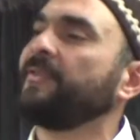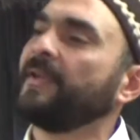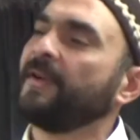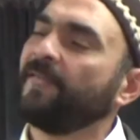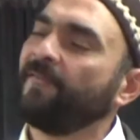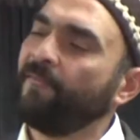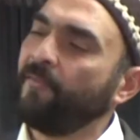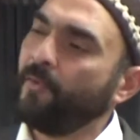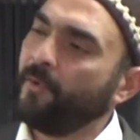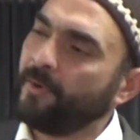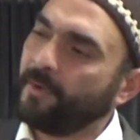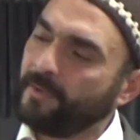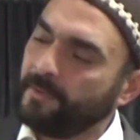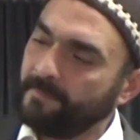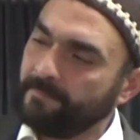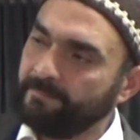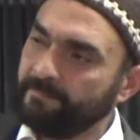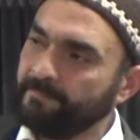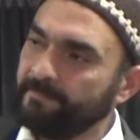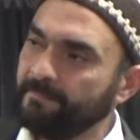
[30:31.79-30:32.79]

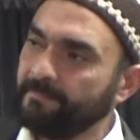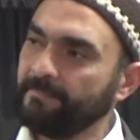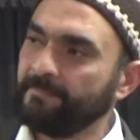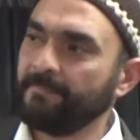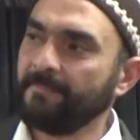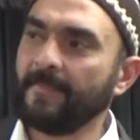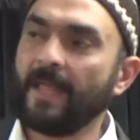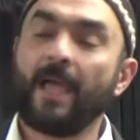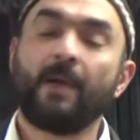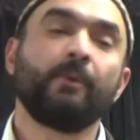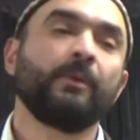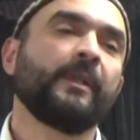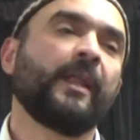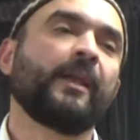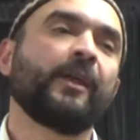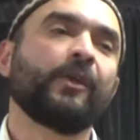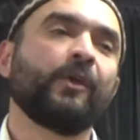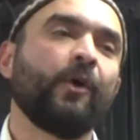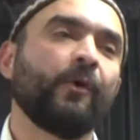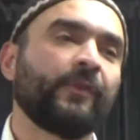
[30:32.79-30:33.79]
therefore, I will
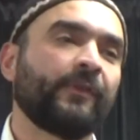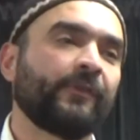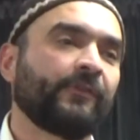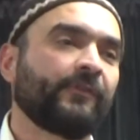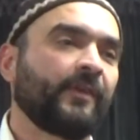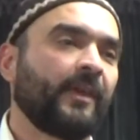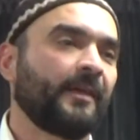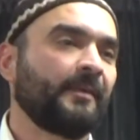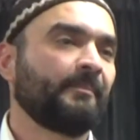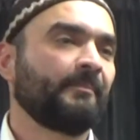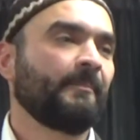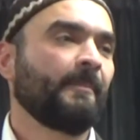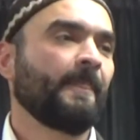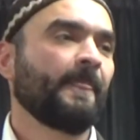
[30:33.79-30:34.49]
let it go this time.